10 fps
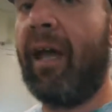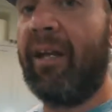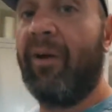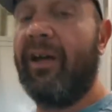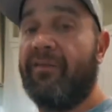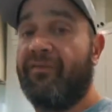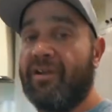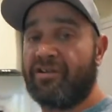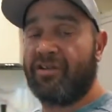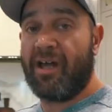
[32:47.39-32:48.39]
Anyway,
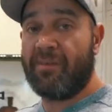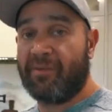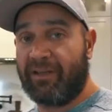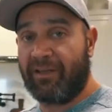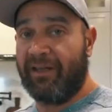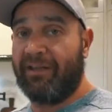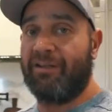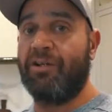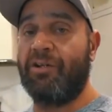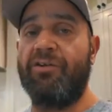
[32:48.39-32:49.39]
finishing up in
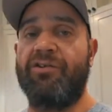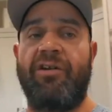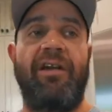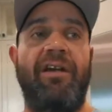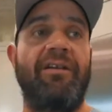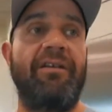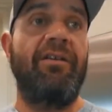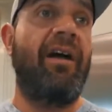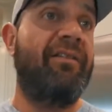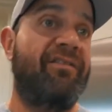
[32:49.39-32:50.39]
conclusion here,
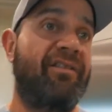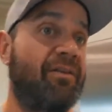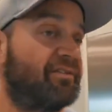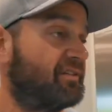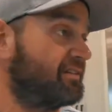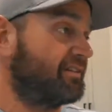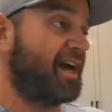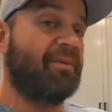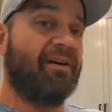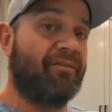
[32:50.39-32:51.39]
you got to see what's
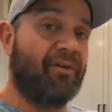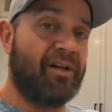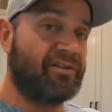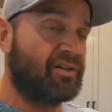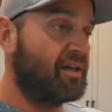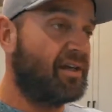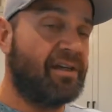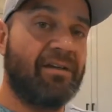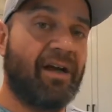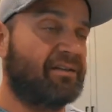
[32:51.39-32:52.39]
inside my fridge.
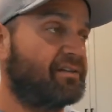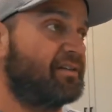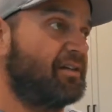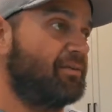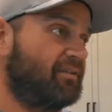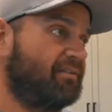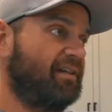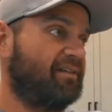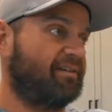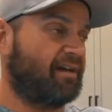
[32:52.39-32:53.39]
You got to see what's
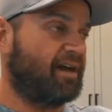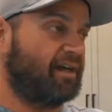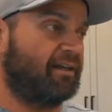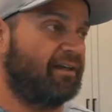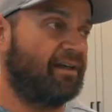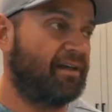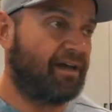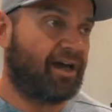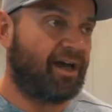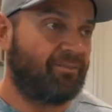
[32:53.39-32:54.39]
inside
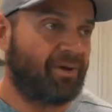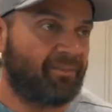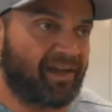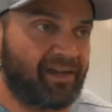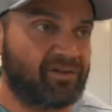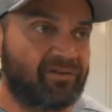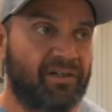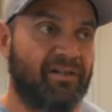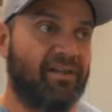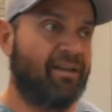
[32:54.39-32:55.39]
my
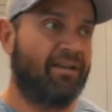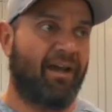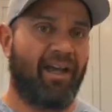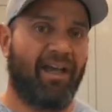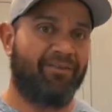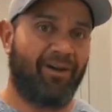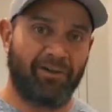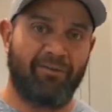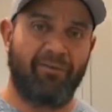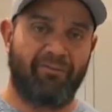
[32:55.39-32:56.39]
pantry. I have
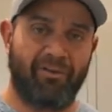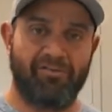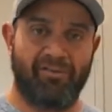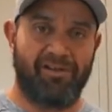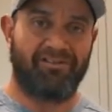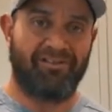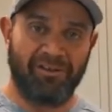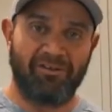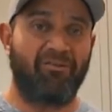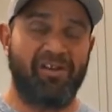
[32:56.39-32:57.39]
other refrigerators and
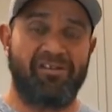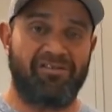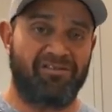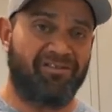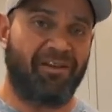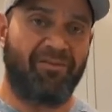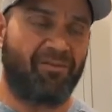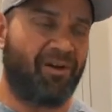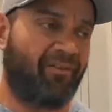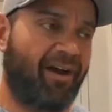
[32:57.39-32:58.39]
other freezers and stuff
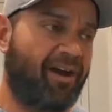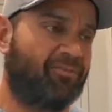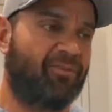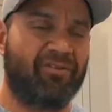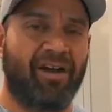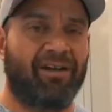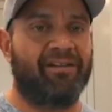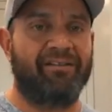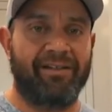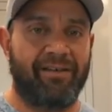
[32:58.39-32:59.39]
throughout the house, but you're not going
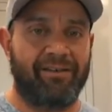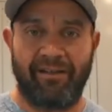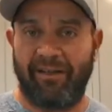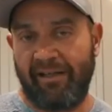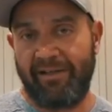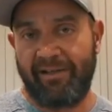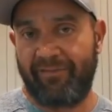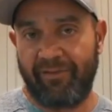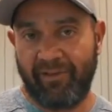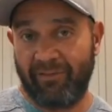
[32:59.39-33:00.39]
to see anything any
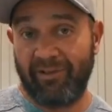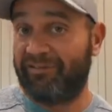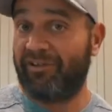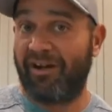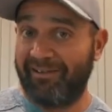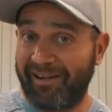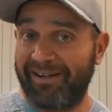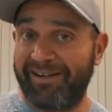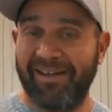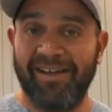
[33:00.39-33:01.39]
different than what you saw in there.